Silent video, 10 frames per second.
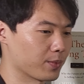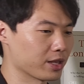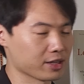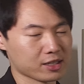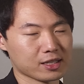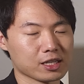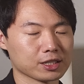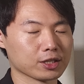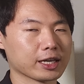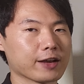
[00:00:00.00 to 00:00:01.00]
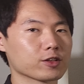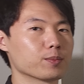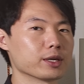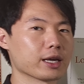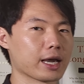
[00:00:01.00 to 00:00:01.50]
It doesn't necessarily have to
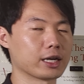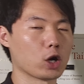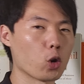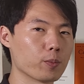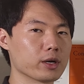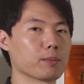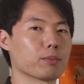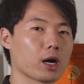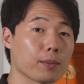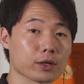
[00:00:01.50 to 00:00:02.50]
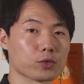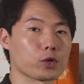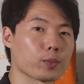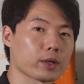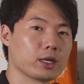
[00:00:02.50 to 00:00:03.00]
be an open and public
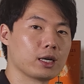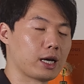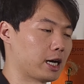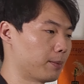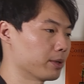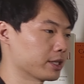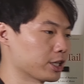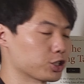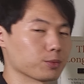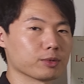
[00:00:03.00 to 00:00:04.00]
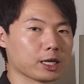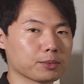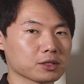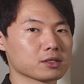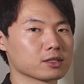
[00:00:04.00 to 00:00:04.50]
group, but they should be
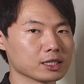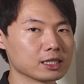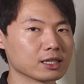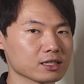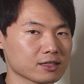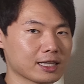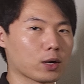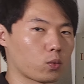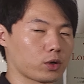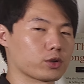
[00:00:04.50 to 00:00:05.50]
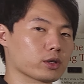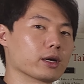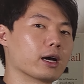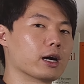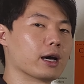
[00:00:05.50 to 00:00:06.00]
able to see this network
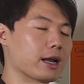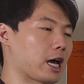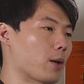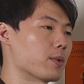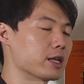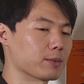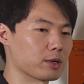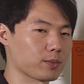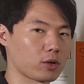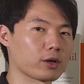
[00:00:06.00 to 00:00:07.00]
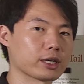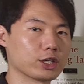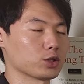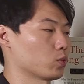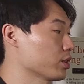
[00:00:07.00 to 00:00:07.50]
and how many people are
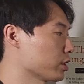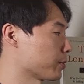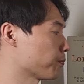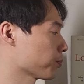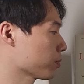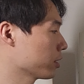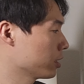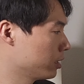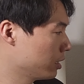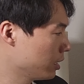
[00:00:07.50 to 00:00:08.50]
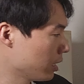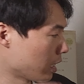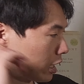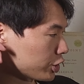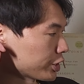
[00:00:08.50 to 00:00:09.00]
engaging with it.
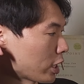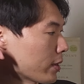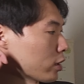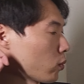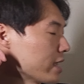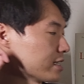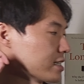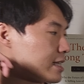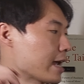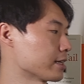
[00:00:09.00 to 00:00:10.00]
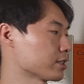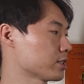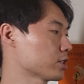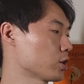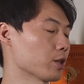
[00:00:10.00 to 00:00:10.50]
Sharing raises
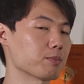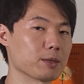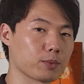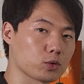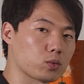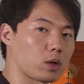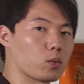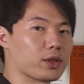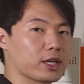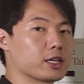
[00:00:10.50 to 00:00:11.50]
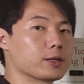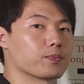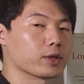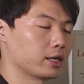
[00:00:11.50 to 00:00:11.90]
status. So the people who are within it,